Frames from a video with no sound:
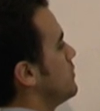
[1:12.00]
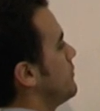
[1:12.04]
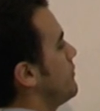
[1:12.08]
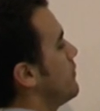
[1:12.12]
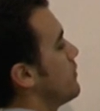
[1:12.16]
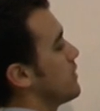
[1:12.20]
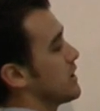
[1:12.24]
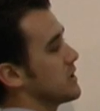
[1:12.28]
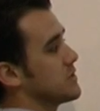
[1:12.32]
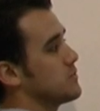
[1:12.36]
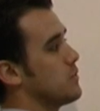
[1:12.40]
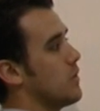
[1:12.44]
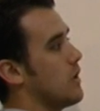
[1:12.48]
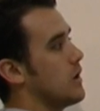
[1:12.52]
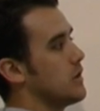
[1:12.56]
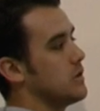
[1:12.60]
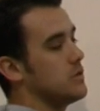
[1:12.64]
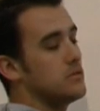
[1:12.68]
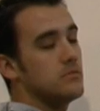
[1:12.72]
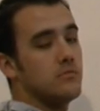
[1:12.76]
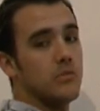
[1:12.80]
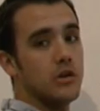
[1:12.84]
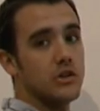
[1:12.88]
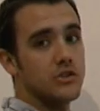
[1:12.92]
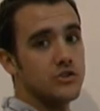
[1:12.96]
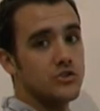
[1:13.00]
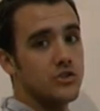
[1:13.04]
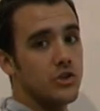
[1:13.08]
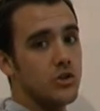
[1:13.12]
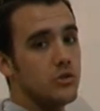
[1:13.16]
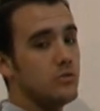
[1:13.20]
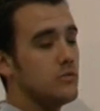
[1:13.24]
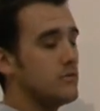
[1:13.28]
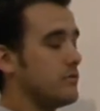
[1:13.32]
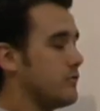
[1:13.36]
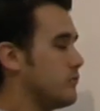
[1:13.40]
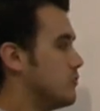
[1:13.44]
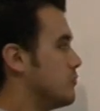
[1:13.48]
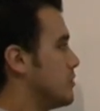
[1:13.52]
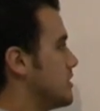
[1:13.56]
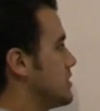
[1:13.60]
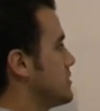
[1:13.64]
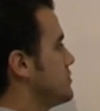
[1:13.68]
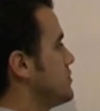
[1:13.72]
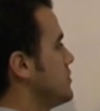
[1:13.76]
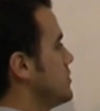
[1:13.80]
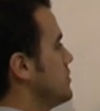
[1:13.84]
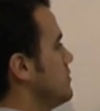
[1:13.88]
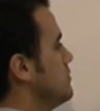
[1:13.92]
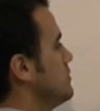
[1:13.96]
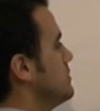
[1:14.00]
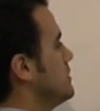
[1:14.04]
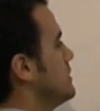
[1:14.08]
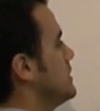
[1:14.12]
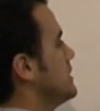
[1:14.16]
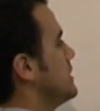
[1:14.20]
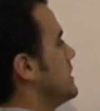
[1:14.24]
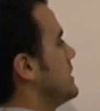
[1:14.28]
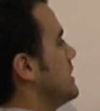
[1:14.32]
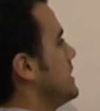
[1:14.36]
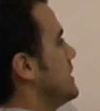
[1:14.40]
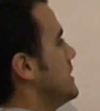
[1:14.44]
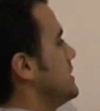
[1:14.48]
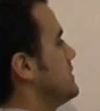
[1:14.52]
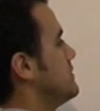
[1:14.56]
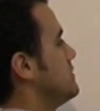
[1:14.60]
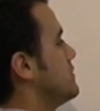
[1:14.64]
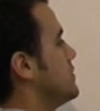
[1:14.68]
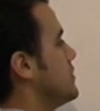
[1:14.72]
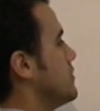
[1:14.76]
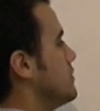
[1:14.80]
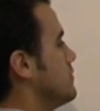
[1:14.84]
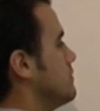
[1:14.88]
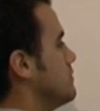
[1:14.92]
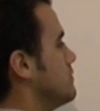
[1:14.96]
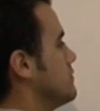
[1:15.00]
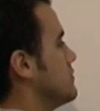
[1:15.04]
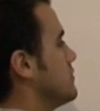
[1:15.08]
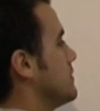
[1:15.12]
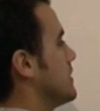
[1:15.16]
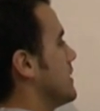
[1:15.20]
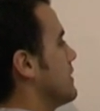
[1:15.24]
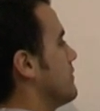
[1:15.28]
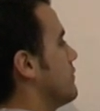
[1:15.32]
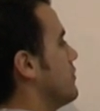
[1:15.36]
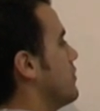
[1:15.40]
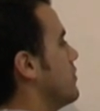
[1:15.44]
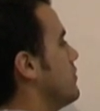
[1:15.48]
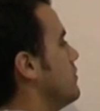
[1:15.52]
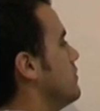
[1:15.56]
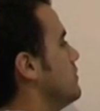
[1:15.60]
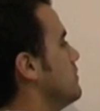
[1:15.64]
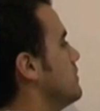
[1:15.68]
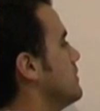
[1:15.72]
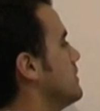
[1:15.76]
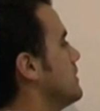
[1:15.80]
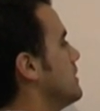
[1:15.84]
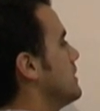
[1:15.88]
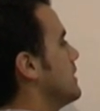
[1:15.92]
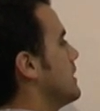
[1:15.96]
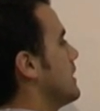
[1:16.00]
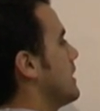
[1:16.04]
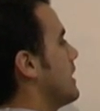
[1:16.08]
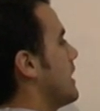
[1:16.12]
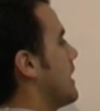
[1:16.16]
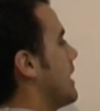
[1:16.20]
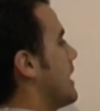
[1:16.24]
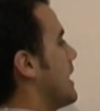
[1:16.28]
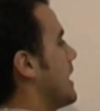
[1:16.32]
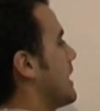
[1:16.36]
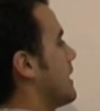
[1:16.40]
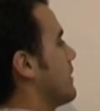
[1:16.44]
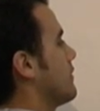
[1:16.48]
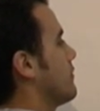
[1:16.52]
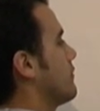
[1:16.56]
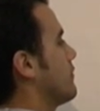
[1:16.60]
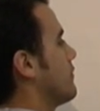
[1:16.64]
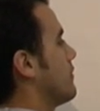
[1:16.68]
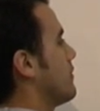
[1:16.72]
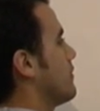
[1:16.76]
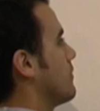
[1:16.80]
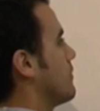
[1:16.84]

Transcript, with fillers: 4xy minus 2, 4 minus 2 is 2. So you get 2xy.